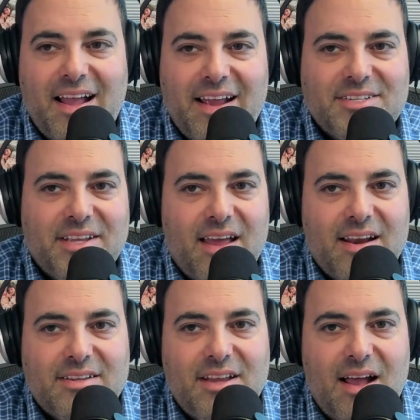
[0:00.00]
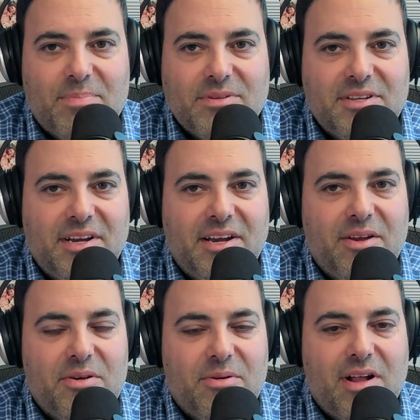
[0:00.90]
I actually got an opportunity to
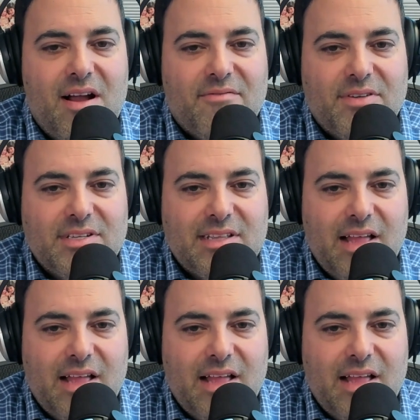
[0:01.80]
go to a conference